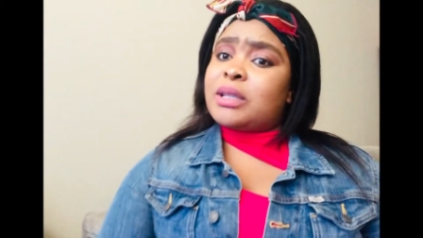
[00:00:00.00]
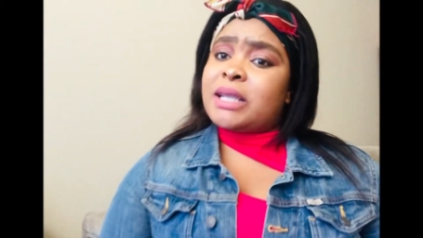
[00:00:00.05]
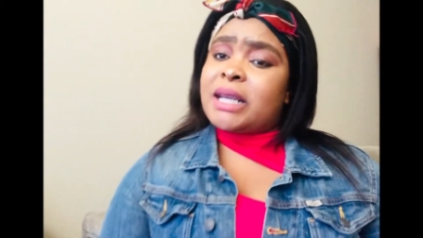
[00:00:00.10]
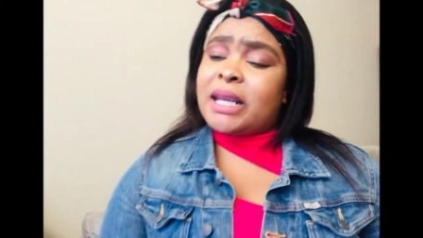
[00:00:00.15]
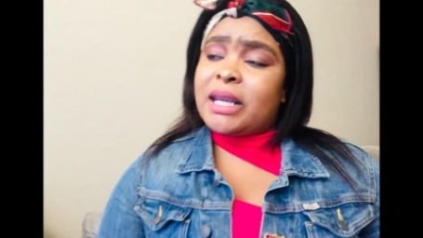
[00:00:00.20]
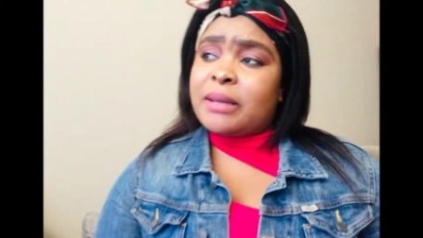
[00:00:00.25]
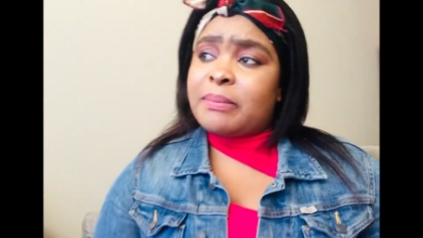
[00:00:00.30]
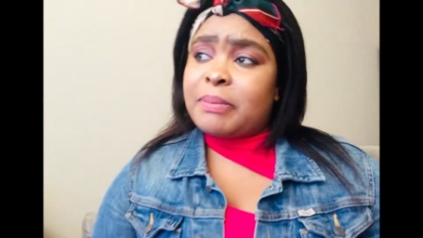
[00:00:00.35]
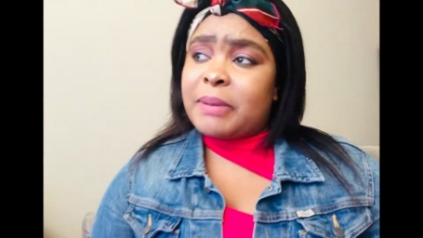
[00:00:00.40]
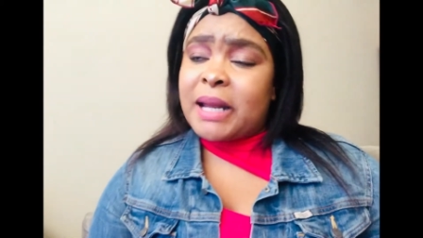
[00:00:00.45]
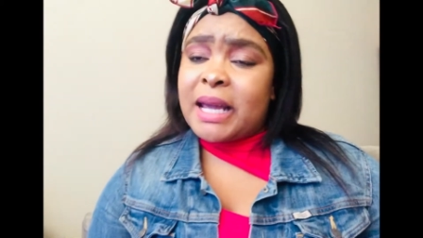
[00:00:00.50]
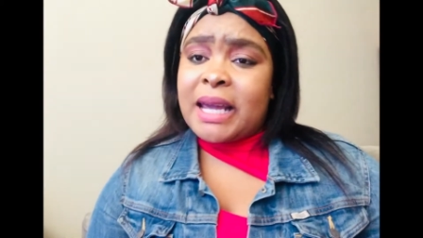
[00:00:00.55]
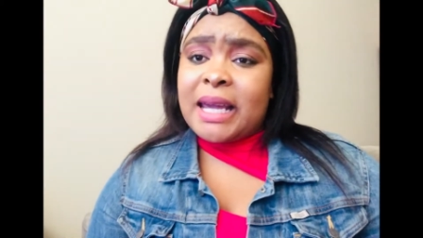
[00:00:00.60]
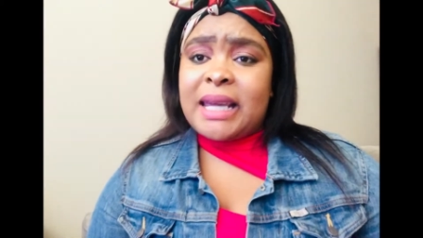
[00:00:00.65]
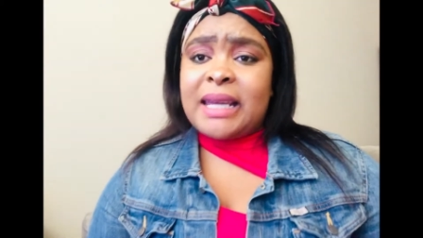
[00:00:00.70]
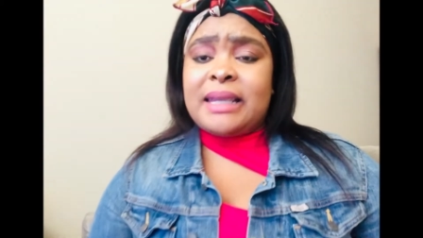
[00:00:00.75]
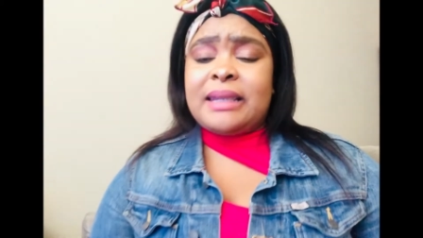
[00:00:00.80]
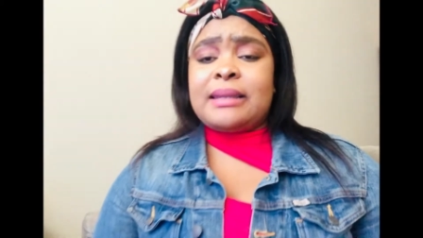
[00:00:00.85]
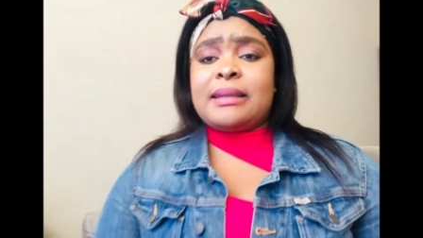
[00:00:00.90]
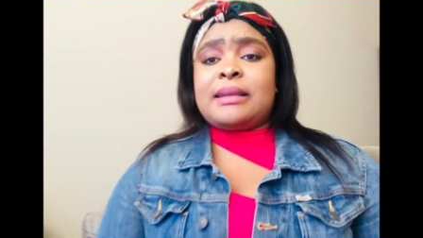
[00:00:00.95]
take
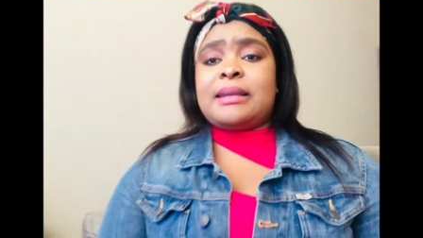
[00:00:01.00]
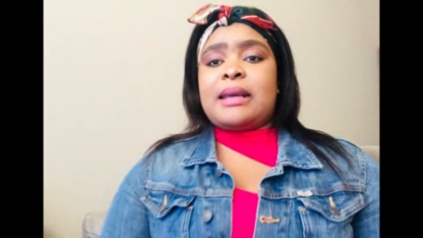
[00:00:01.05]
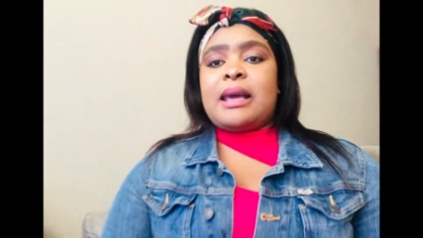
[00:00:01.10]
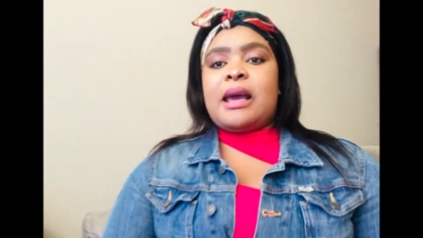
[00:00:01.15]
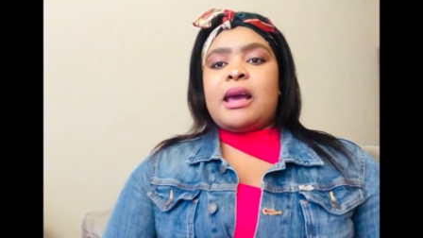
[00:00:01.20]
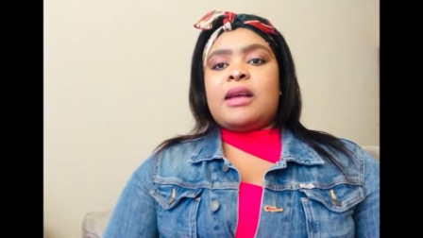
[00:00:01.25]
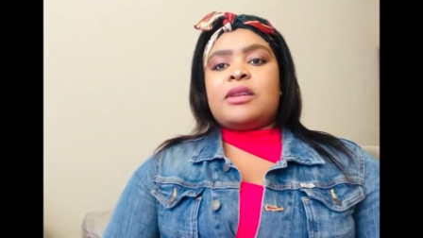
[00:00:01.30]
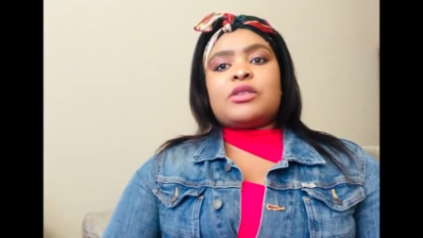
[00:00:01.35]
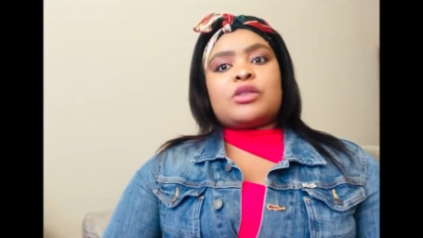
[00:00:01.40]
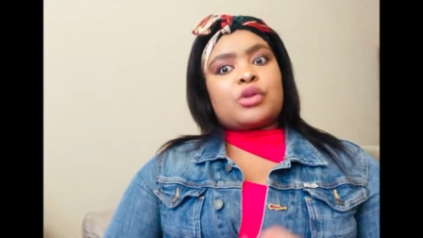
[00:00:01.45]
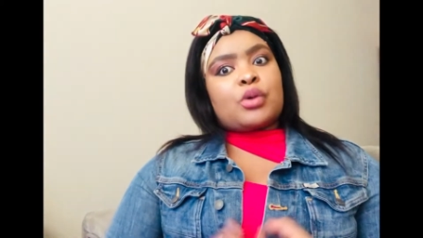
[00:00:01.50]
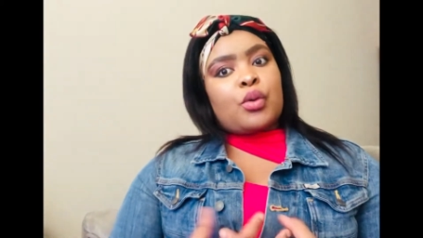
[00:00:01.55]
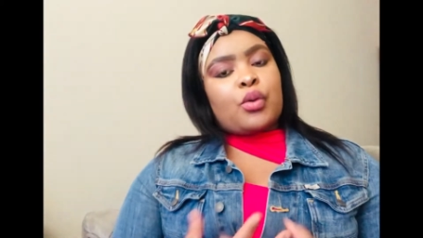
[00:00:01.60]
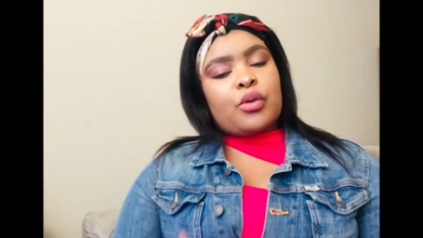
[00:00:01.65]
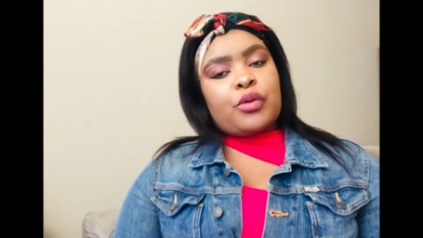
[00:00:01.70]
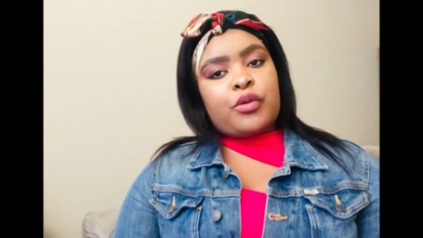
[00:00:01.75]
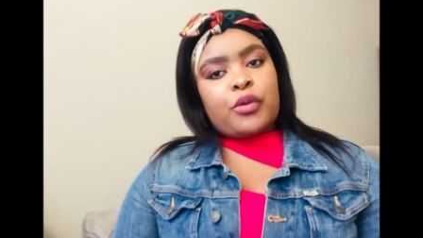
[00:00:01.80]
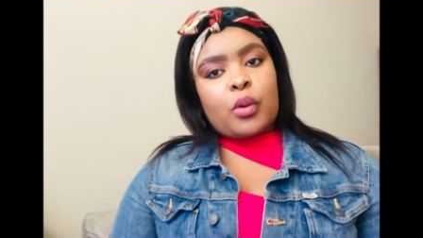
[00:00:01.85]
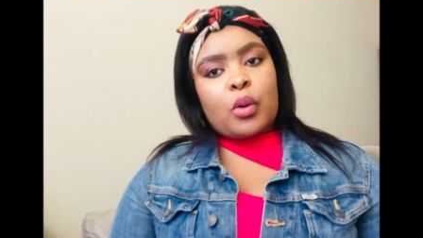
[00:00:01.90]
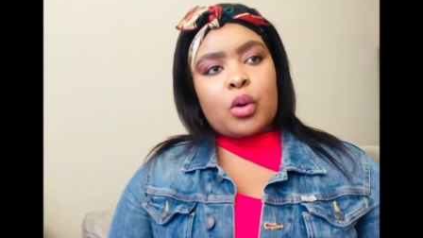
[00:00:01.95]
place and so
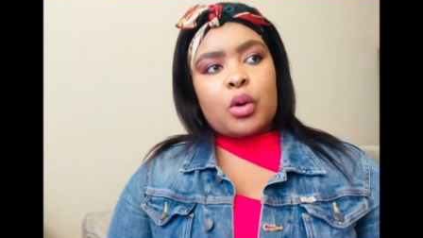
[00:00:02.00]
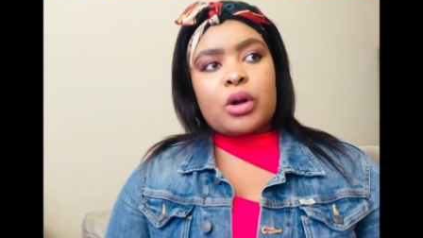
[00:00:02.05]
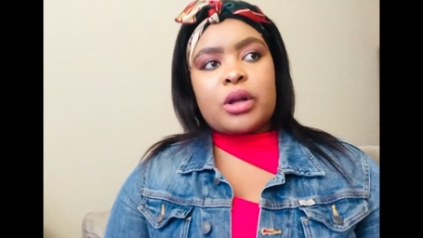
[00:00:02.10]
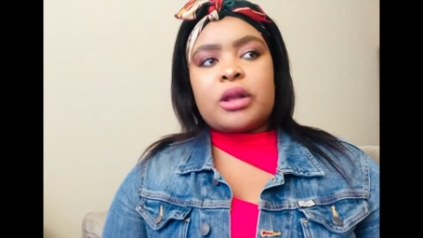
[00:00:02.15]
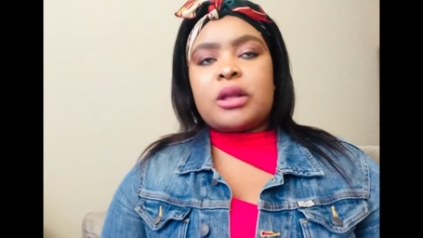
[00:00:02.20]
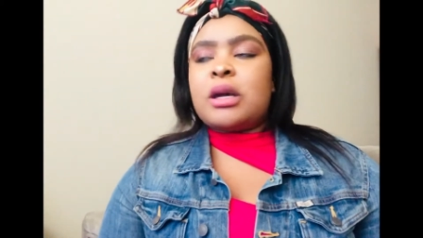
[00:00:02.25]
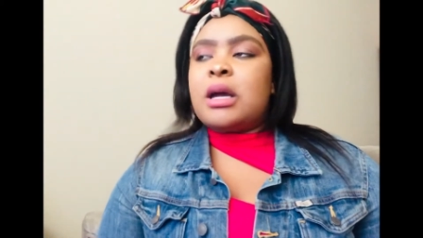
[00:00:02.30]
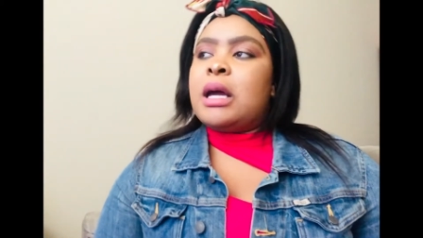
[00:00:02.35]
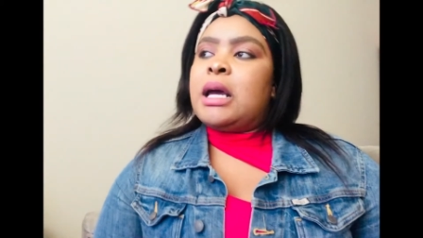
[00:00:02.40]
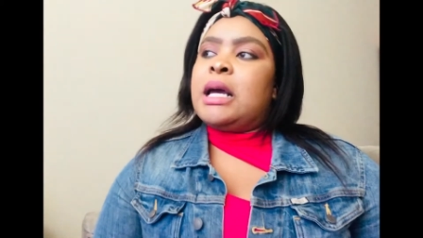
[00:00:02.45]
forth.